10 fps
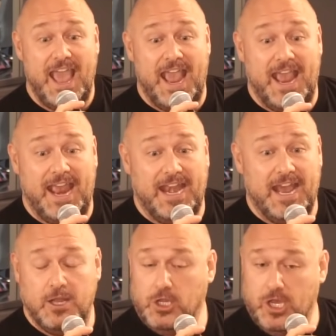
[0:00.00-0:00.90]
And
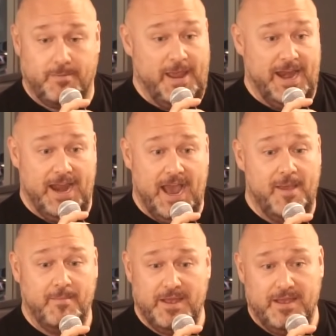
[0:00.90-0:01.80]
look, man,
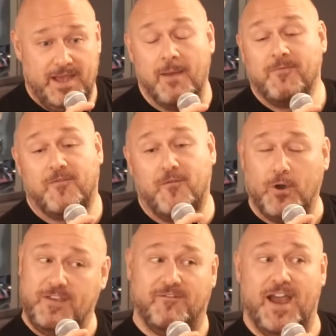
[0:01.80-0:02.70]
I'm
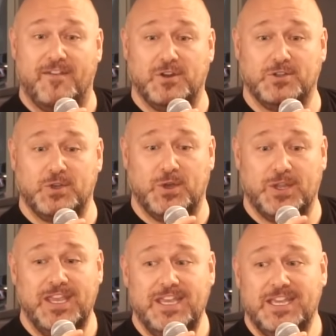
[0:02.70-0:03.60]
45 years old.